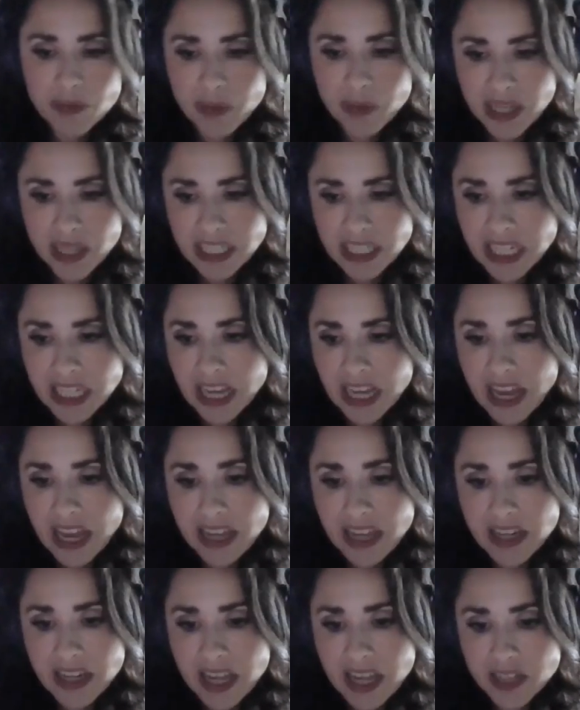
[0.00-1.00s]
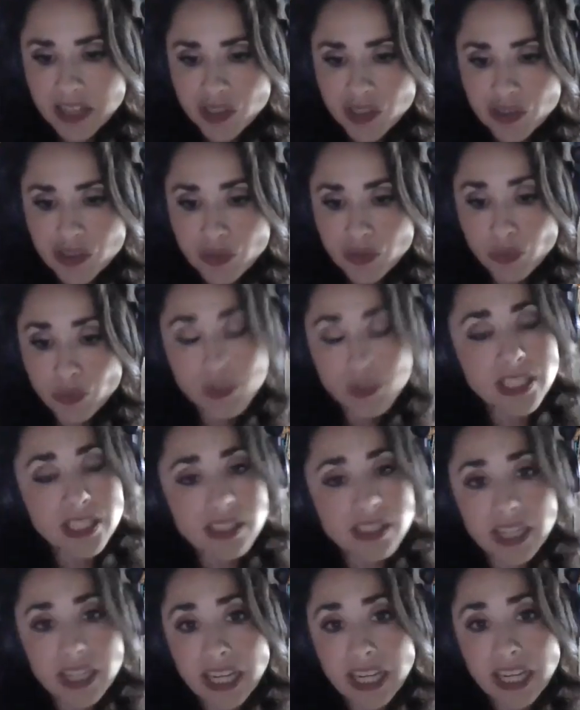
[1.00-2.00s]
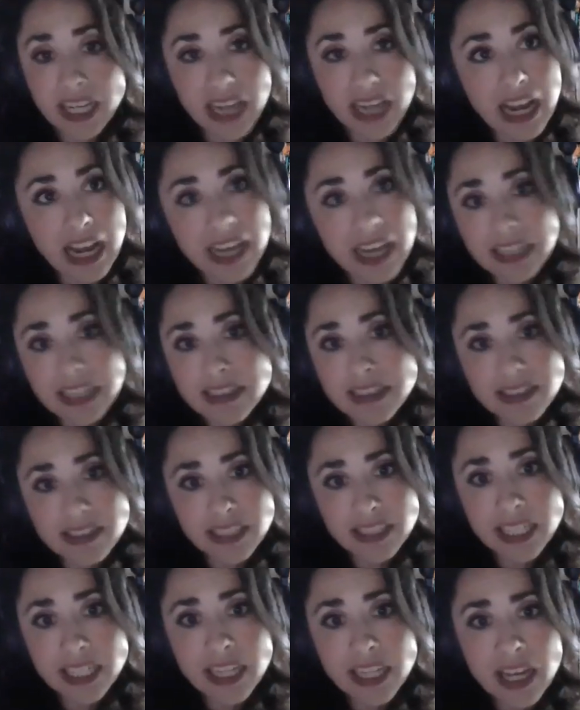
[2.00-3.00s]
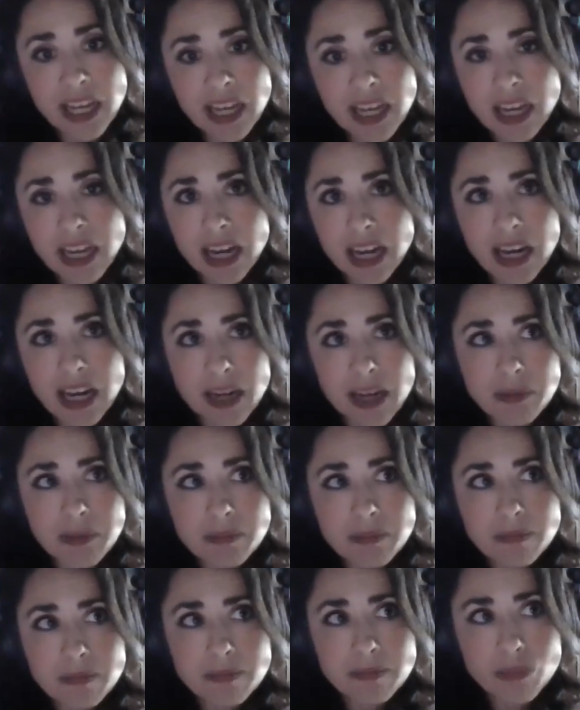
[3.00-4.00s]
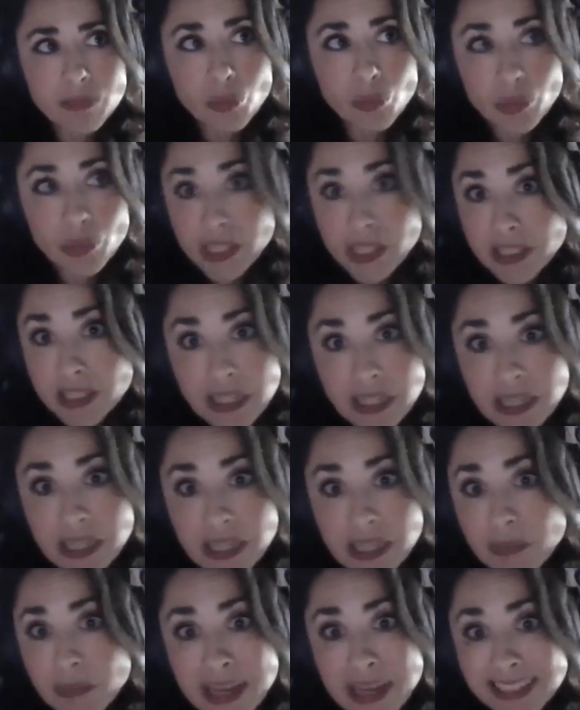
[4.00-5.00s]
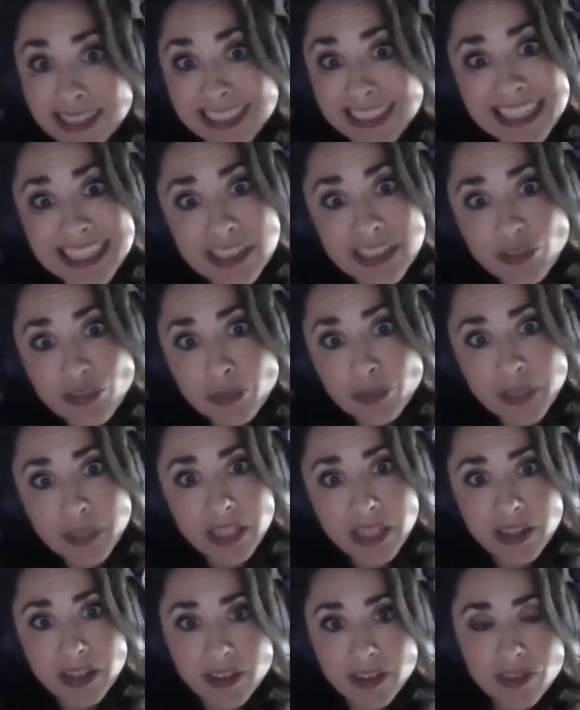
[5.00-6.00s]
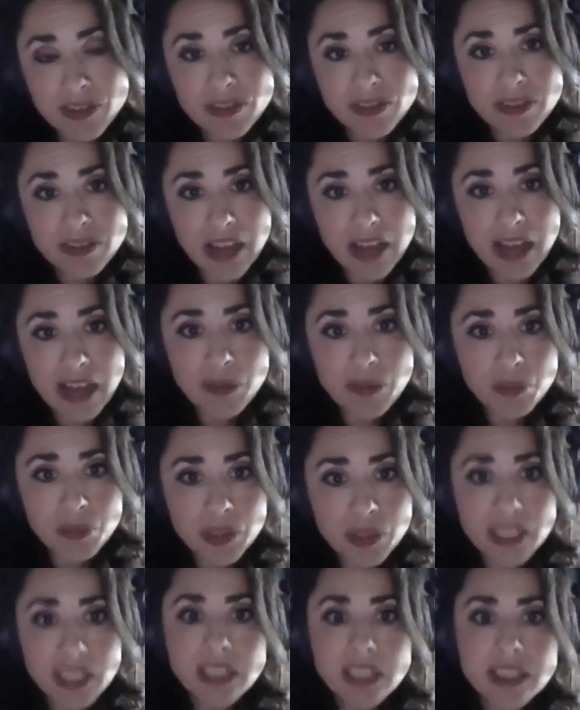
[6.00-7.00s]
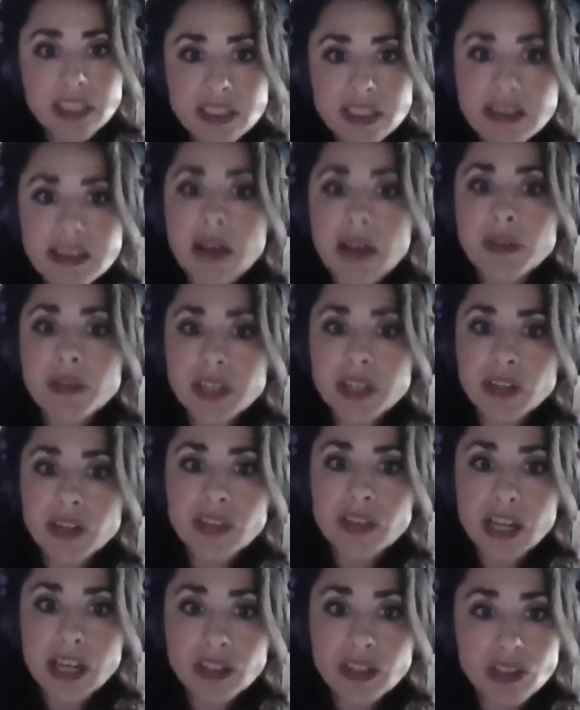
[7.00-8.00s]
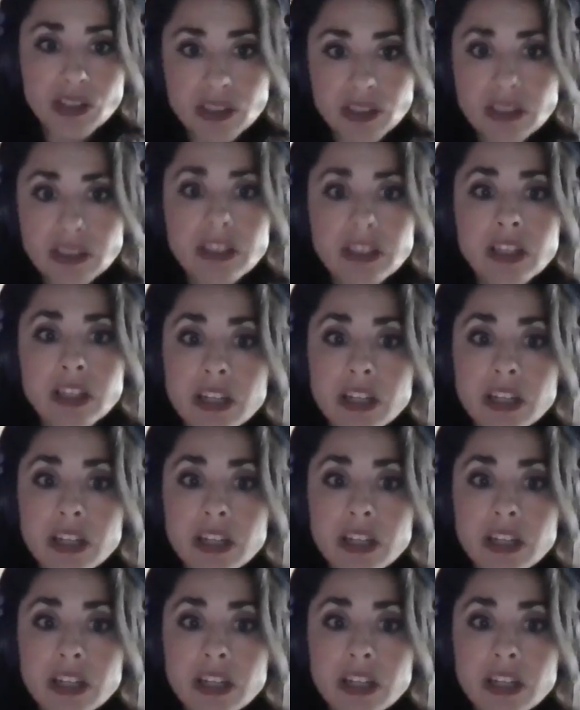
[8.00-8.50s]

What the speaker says: money and just risking, honestly, risking my life because I'm putting things out there that could